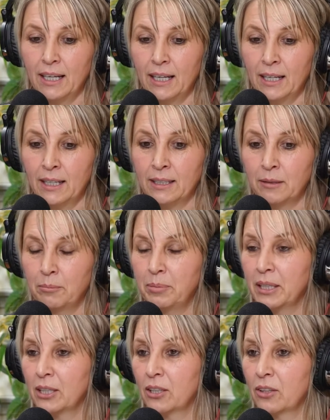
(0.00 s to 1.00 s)
and
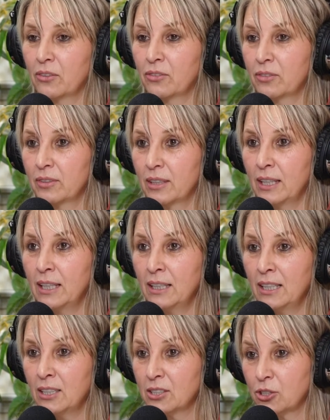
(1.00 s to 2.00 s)
because he
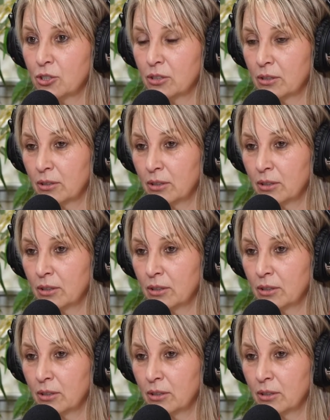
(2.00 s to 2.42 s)
needs,